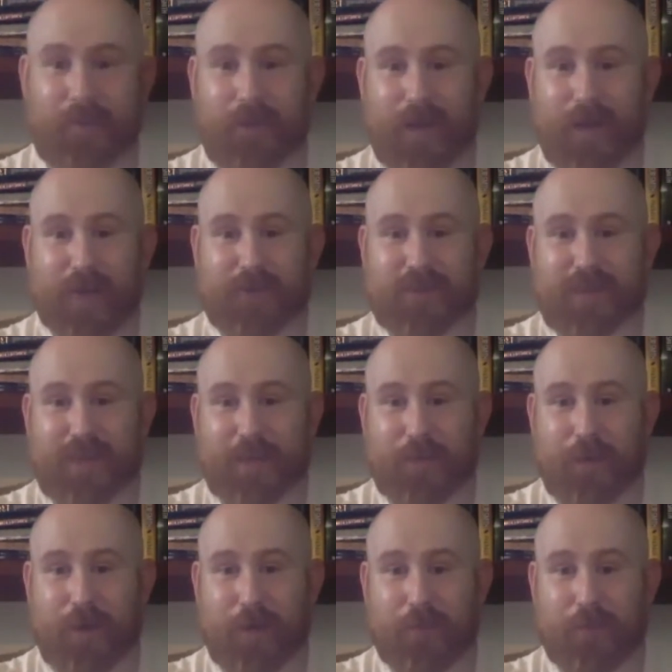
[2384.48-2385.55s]
I have to say,
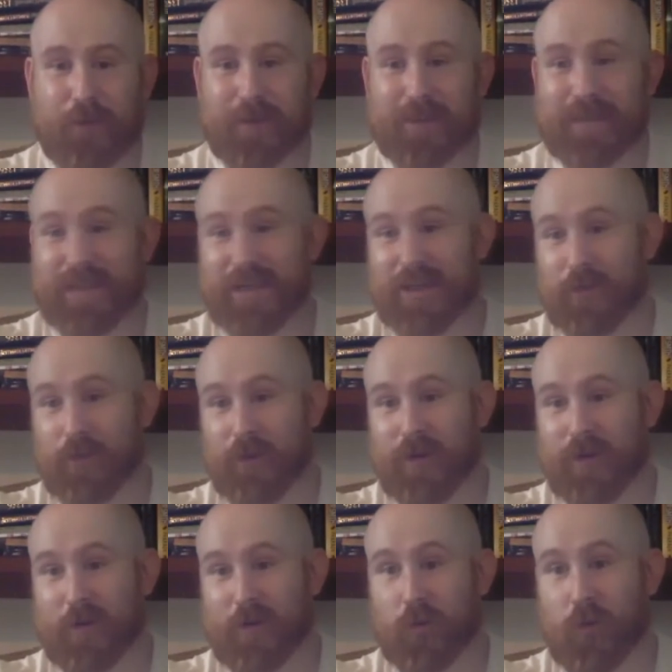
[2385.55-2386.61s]
I'm probably teaching one of
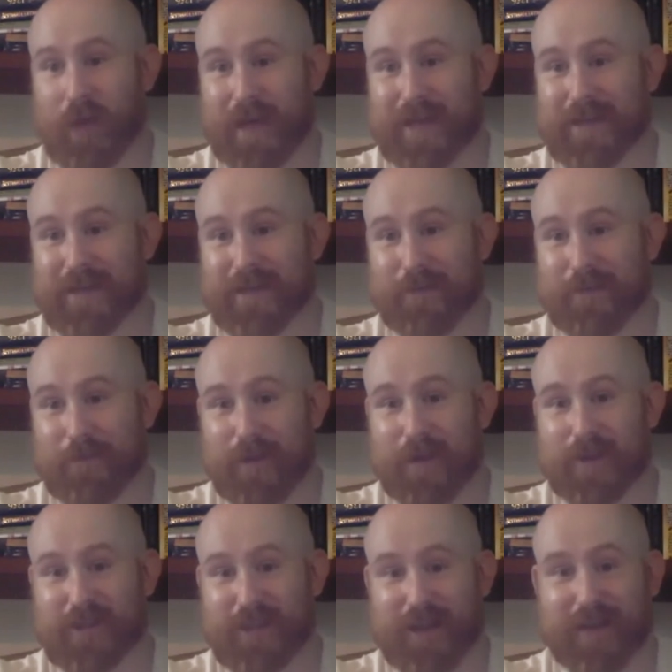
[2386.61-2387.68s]
the weirder
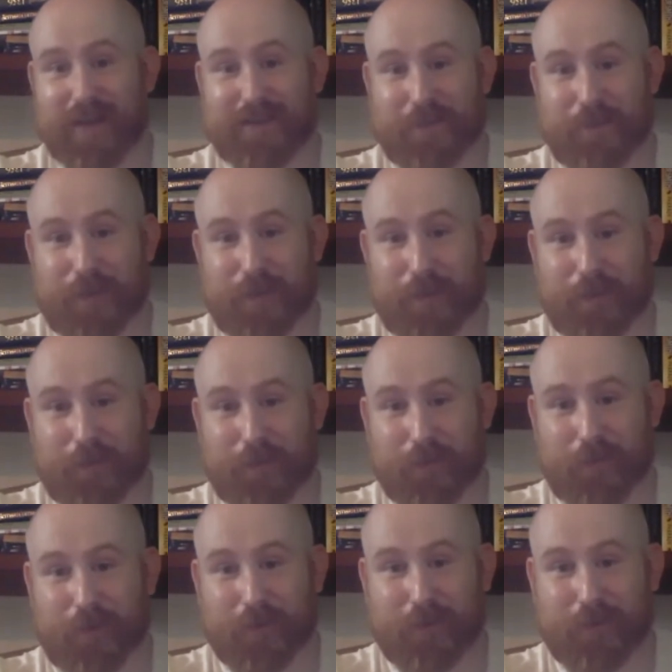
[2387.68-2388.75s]
martial arts that people
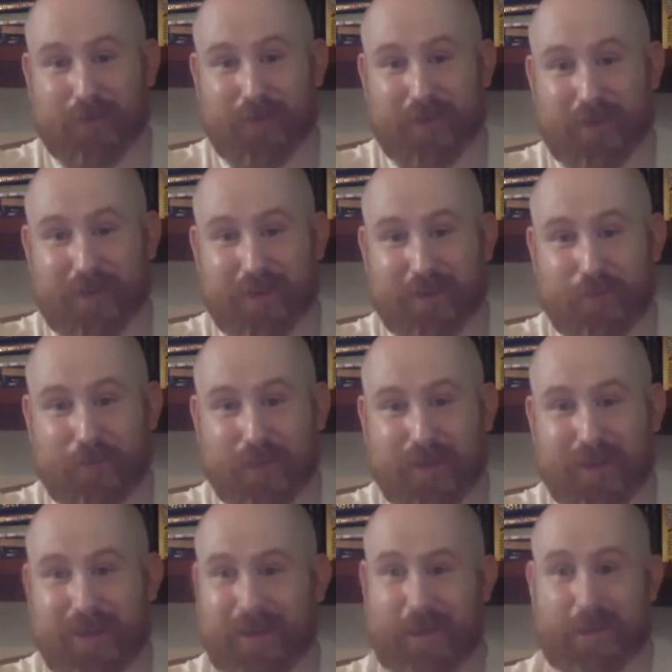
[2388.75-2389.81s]
will have heard of, but
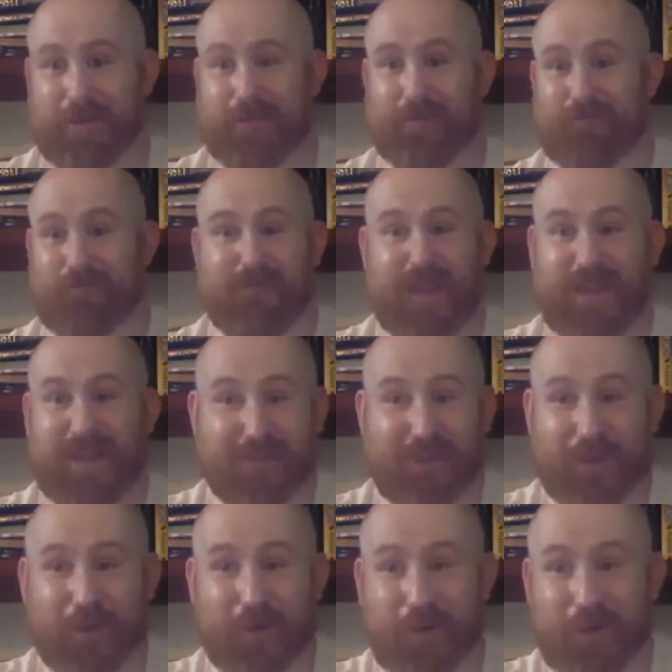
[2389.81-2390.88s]
that's cool.